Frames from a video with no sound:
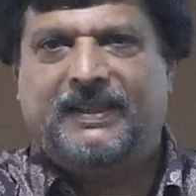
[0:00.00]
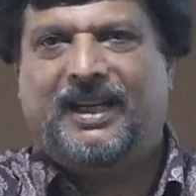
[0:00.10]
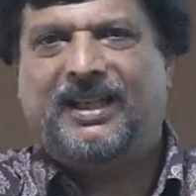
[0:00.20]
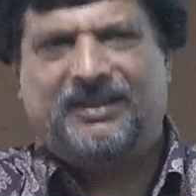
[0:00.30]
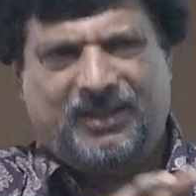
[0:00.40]

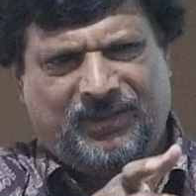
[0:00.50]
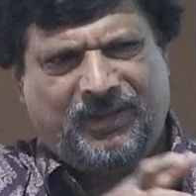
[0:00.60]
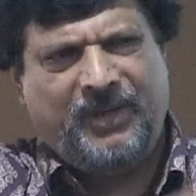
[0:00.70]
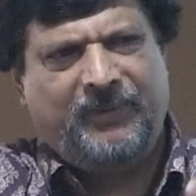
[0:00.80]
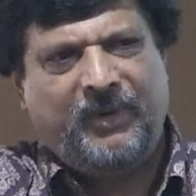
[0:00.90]

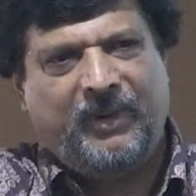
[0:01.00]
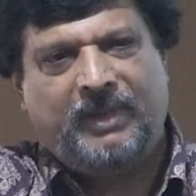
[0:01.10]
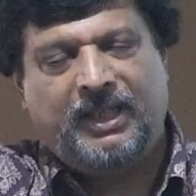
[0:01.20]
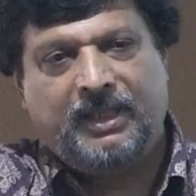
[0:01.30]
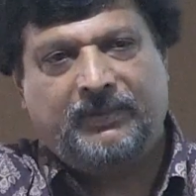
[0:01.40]
If you
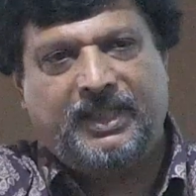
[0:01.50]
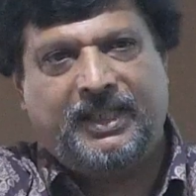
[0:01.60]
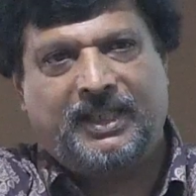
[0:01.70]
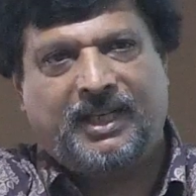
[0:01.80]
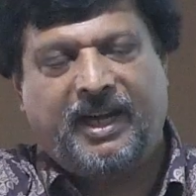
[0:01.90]
have heard of the